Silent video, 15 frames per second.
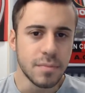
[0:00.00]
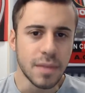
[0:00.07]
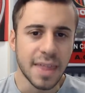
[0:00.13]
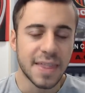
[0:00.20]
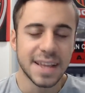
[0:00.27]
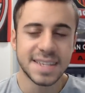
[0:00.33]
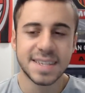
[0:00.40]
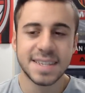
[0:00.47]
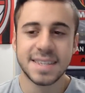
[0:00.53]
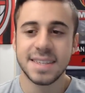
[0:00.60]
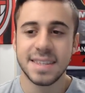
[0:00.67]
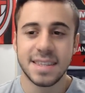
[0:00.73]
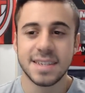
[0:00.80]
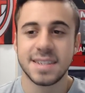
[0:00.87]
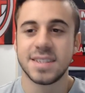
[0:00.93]

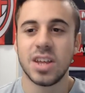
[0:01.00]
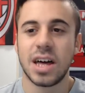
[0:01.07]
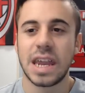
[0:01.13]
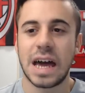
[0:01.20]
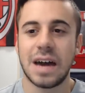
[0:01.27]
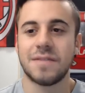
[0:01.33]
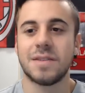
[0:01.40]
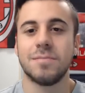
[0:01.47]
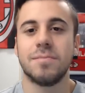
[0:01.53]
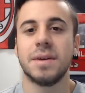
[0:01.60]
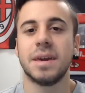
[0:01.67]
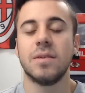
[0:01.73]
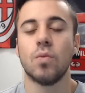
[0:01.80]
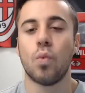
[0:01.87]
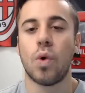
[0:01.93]
not have to
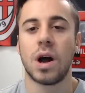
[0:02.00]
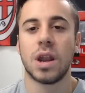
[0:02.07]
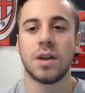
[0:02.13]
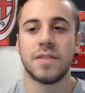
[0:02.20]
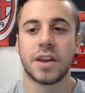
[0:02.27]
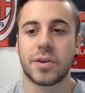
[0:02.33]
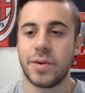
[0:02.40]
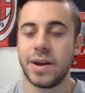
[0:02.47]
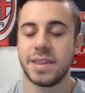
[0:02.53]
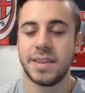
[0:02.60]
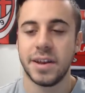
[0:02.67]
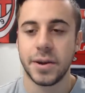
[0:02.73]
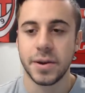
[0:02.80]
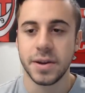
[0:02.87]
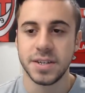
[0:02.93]
be one of the
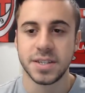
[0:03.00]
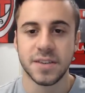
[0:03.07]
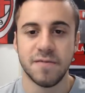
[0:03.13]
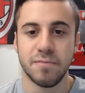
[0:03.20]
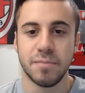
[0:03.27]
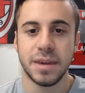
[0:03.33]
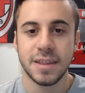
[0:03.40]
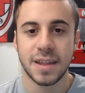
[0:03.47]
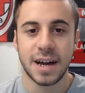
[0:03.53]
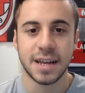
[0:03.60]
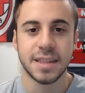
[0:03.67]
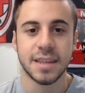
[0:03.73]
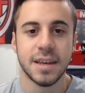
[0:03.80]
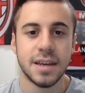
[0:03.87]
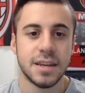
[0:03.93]
criterias of
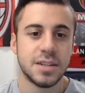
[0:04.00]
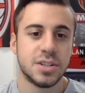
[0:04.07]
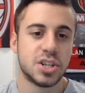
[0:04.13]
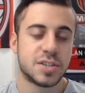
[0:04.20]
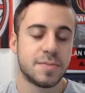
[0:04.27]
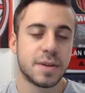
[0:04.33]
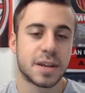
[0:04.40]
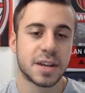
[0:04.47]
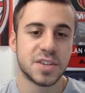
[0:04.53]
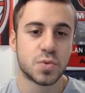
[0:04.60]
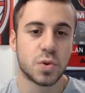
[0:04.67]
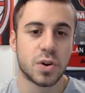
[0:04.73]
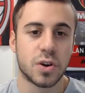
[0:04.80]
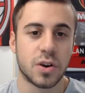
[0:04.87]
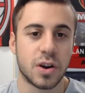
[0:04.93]
Milan. Just because
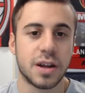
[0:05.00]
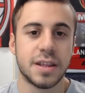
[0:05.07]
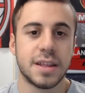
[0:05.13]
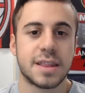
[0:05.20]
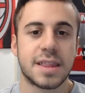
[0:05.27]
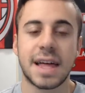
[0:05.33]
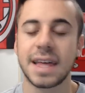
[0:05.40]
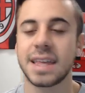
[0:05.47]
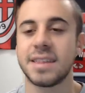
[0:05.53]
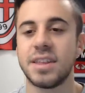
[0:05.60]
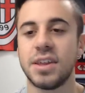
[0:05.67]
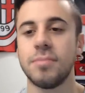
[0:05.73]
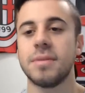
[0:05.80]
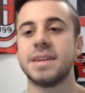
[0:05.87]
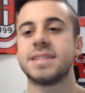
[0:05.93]
we're an Italian
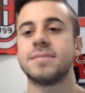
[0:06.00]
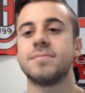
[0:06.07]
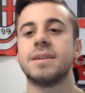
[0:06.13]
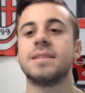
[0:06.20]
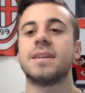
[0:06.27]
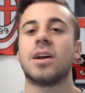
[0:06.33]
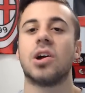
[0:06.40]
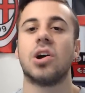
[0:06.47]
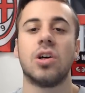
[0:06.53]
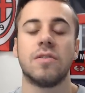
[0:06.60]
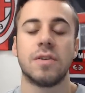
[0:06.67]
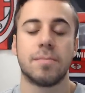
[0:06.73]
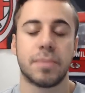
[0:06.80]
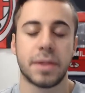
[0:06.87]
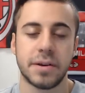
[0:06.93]
team doesn't mean that all
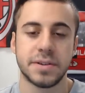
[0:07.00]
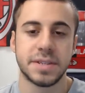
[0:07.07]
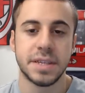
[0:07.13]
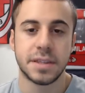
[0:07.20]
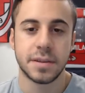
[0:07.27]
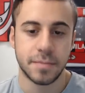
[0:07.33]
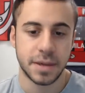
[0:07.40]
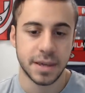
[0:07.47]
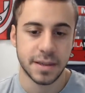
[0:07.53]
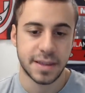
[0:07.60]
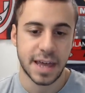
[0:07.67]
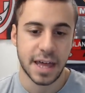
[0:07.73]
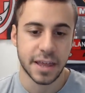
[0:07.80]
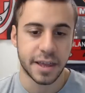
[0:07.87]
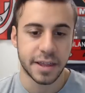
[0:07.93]
the players need to be
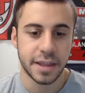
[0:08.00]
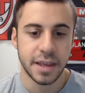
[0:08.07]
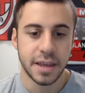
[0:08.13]
Italian.